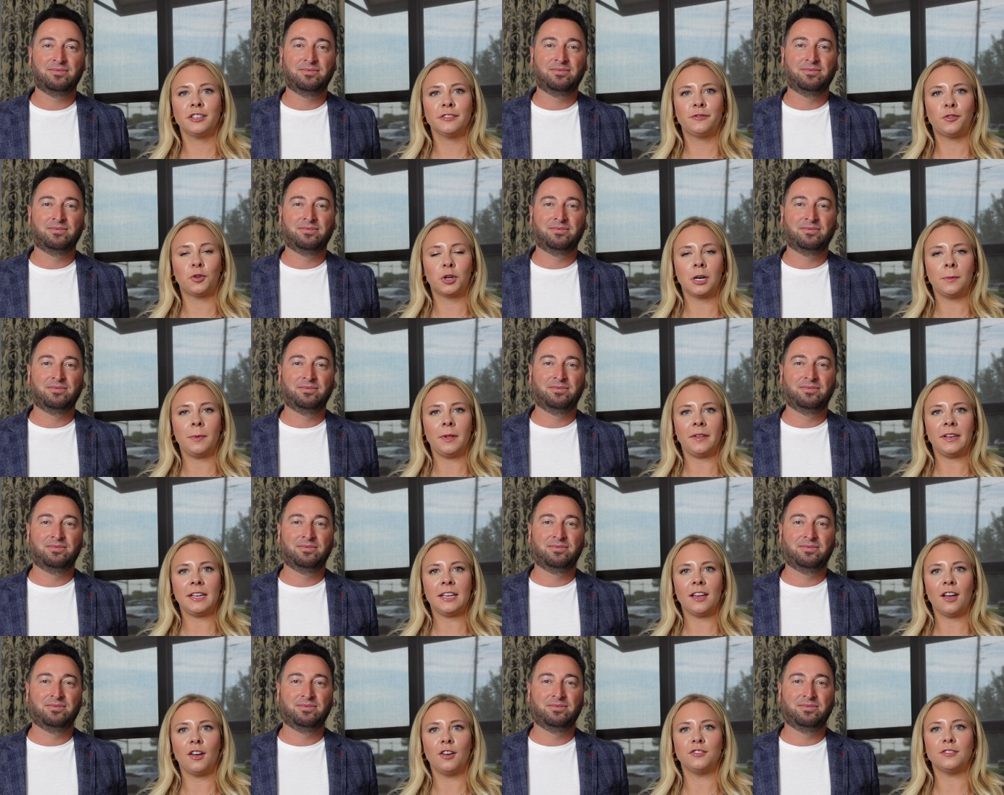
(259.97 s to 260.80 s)
Speaker 1: as affordability
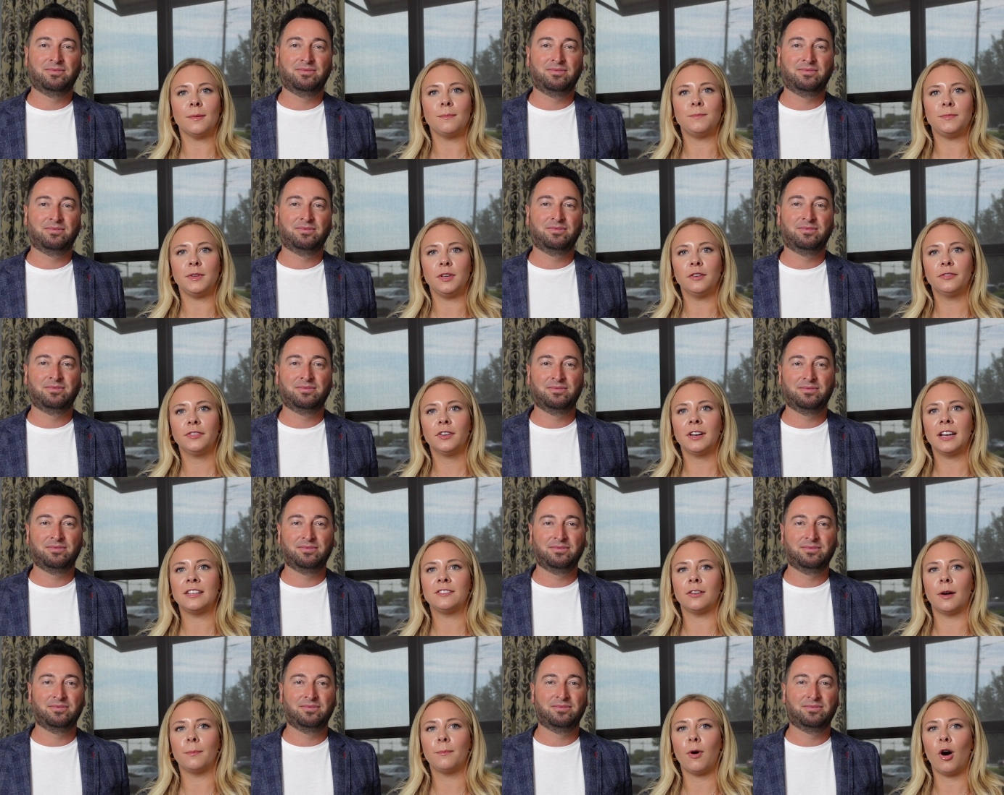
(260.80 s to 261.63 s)
goes, Beaufort is
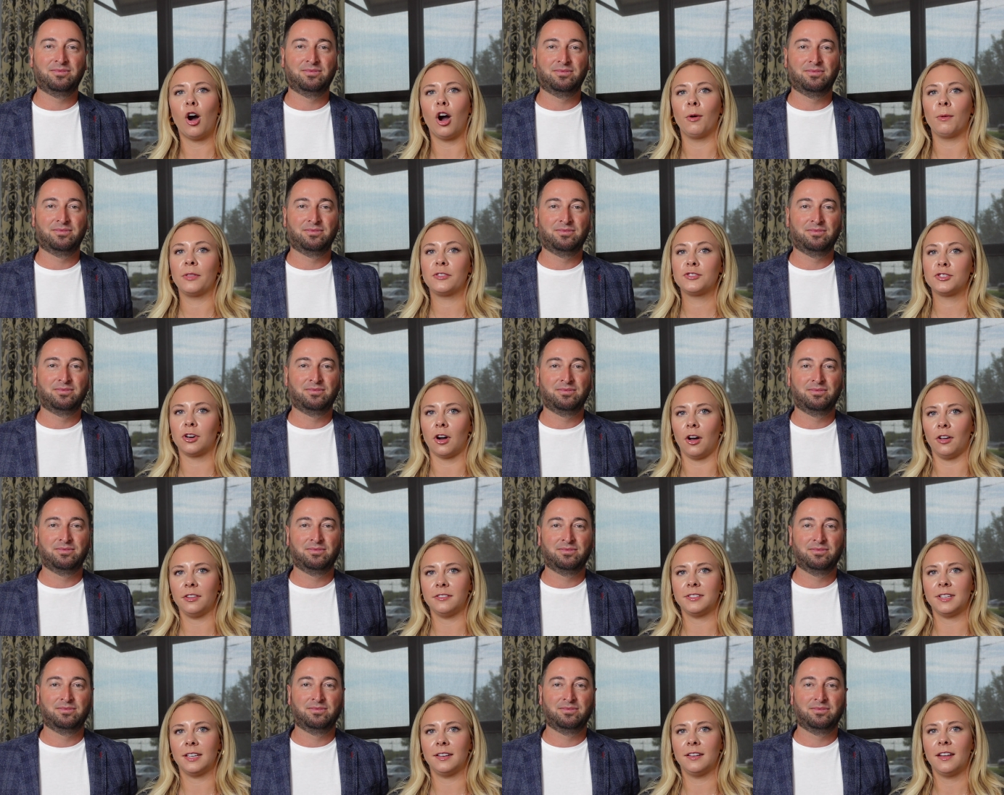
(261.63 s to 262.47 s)
on par with
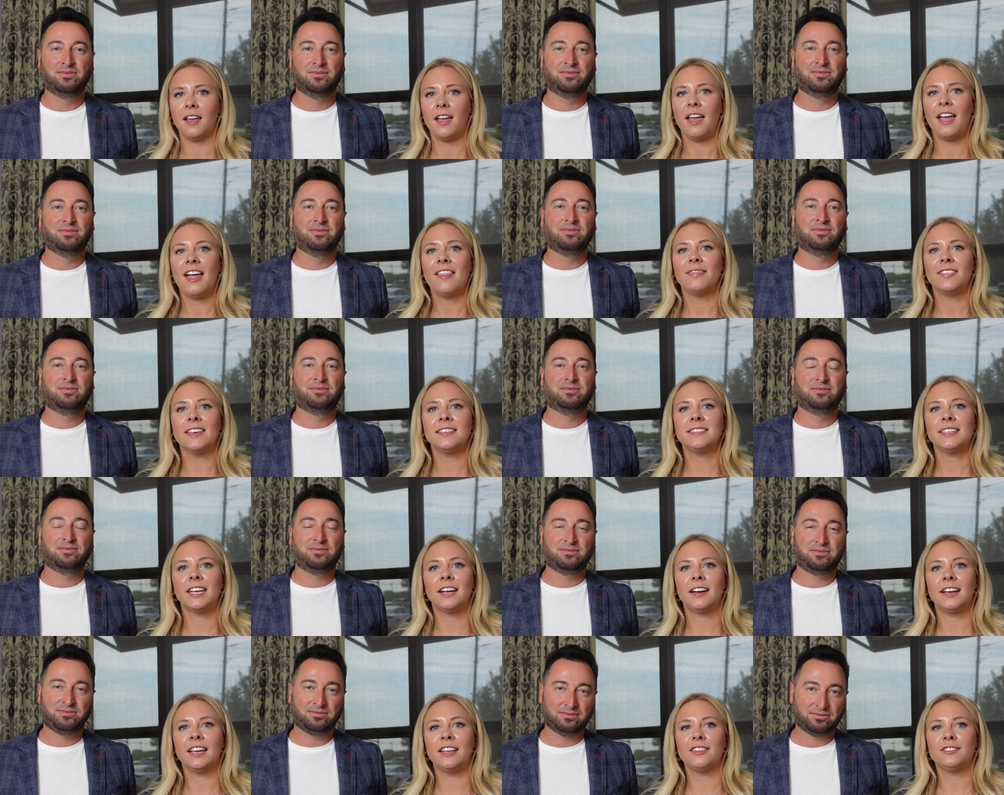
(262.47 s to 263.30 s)
Charleston. This
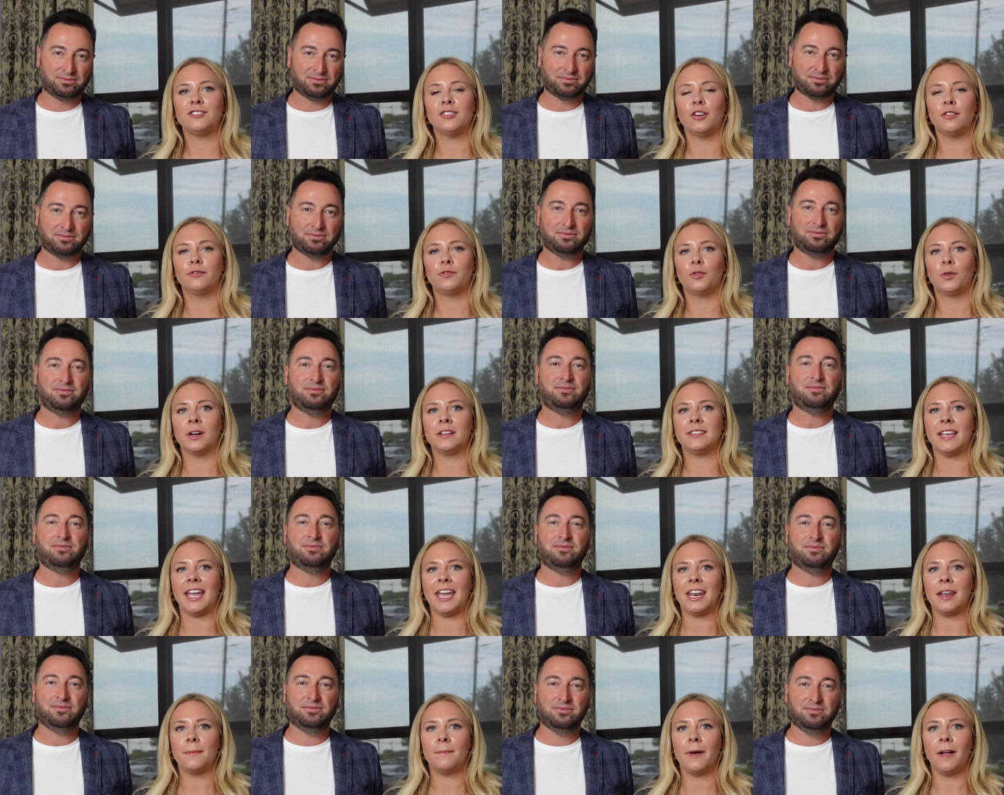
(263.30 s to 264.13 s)
area is known for its
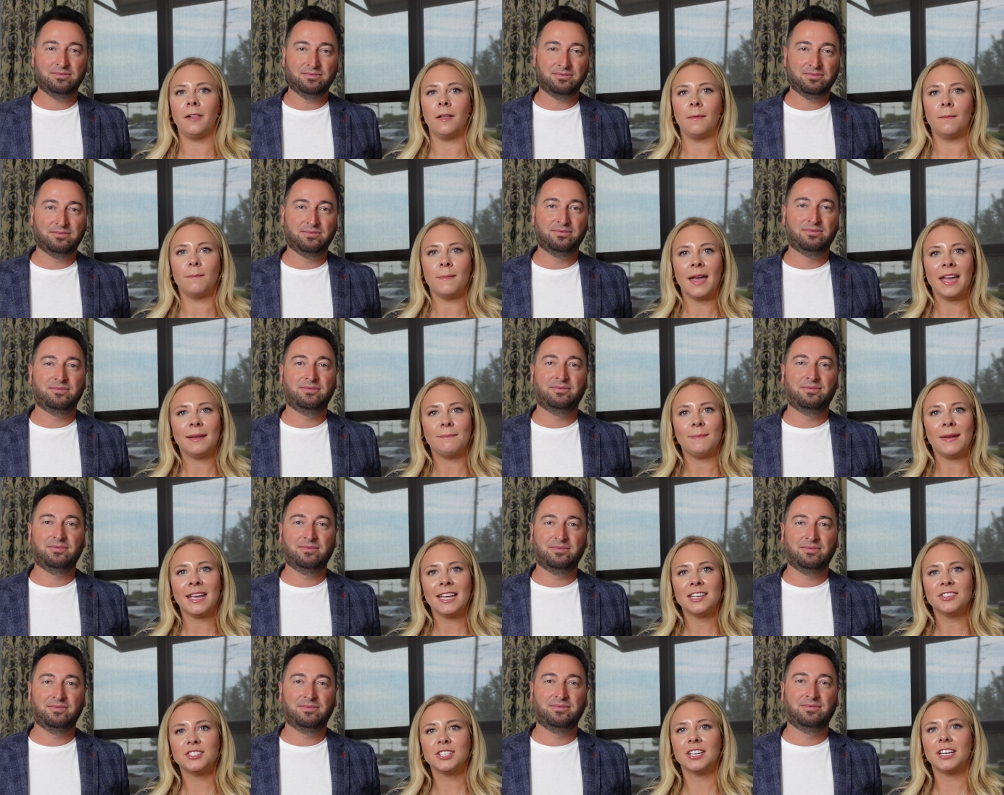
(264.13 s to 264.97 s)
antebellum
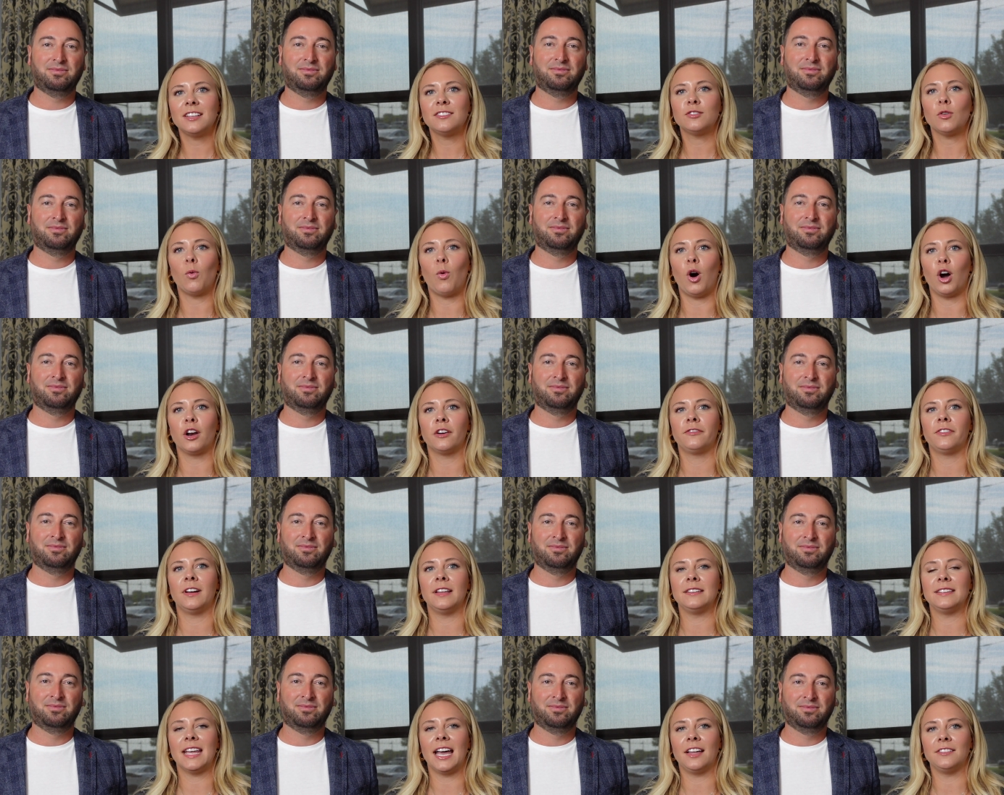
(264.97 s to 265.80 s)
mansions,
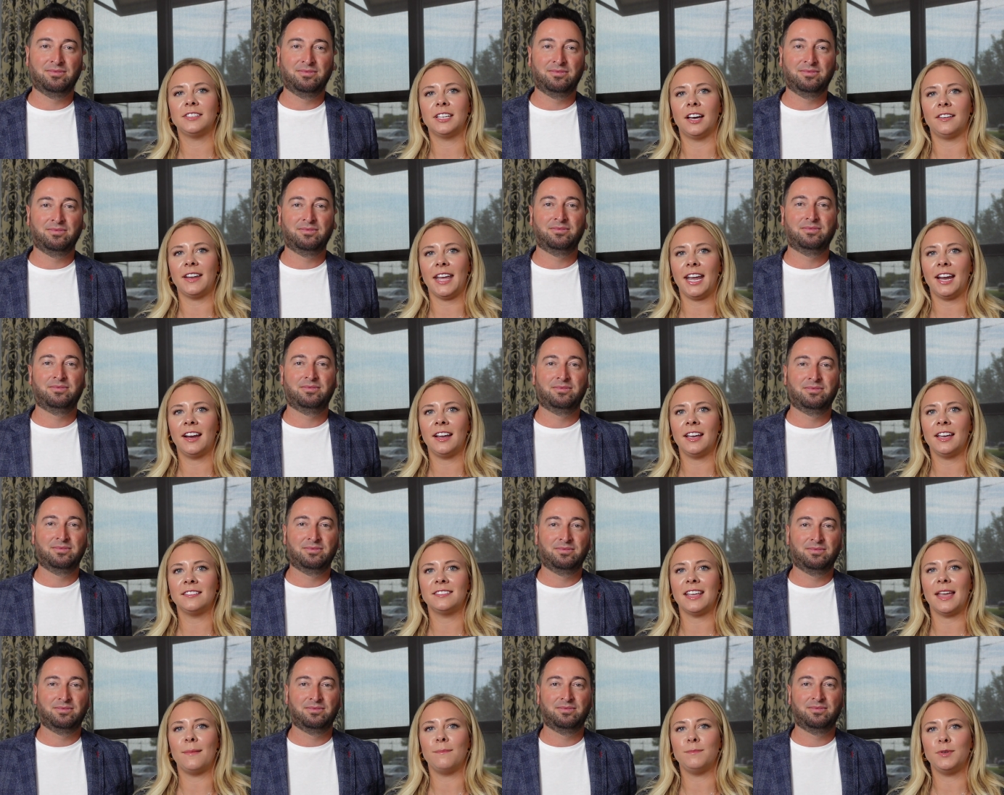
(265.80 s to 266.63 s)
waterfront downtown areas,
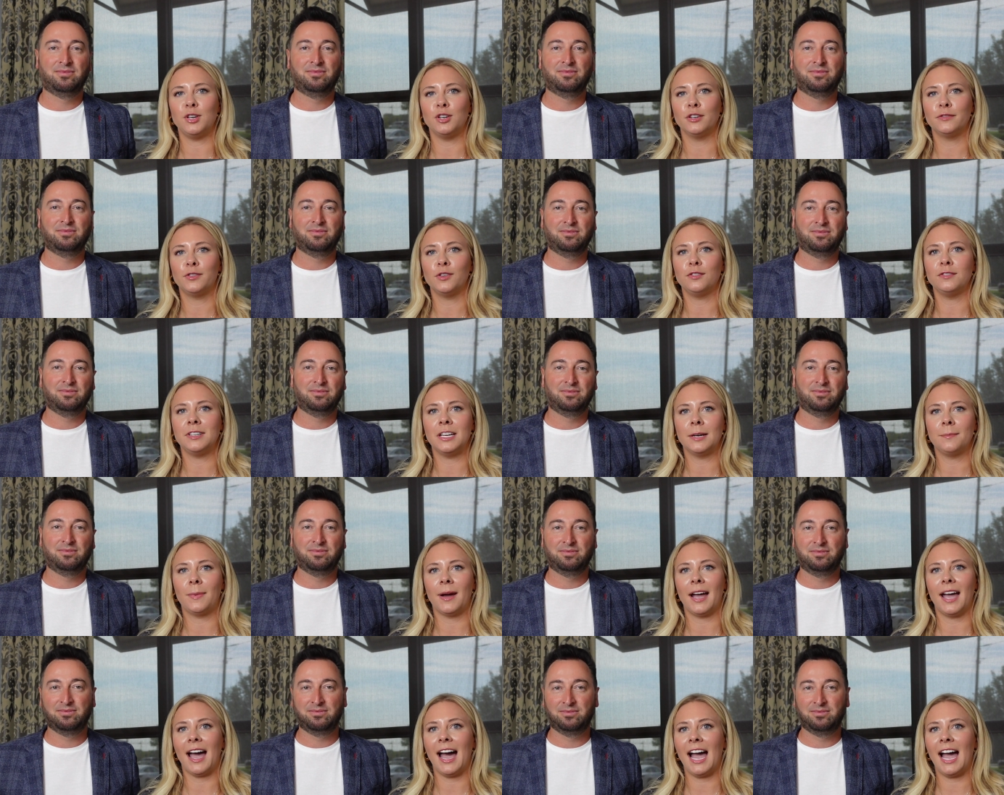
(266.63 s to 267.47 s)
and beautiful nearby